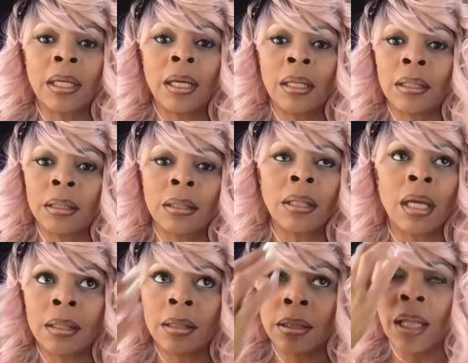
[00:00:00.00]

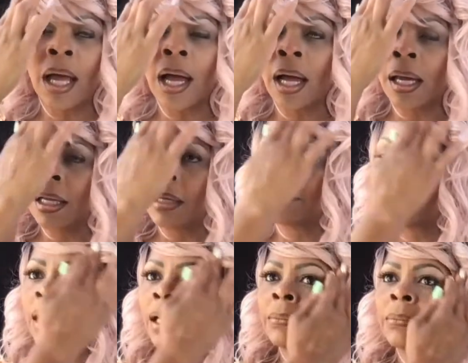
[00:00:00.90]
a lot of
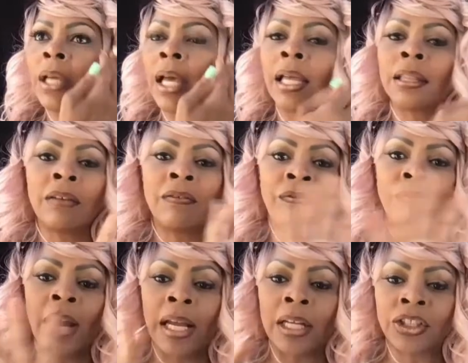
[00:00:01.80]
times at the
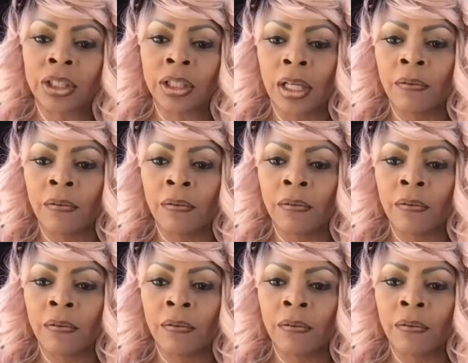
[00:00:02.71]
fraction